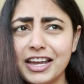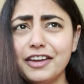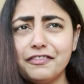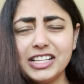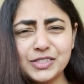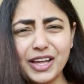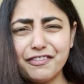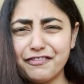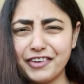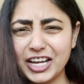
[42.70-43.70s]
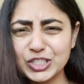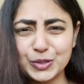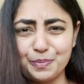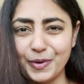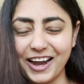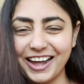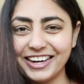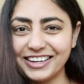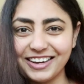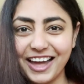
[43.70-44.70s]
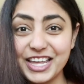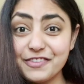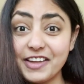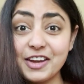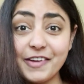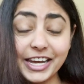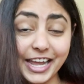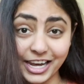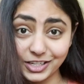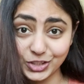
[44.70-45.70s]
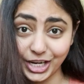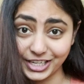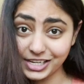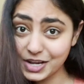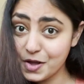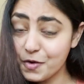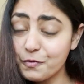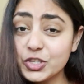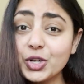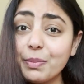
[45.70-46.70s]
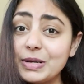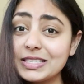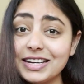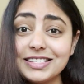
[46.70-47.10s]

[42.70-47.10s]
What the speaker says: It feels very fresh, bright, naive, and very energetic, which represents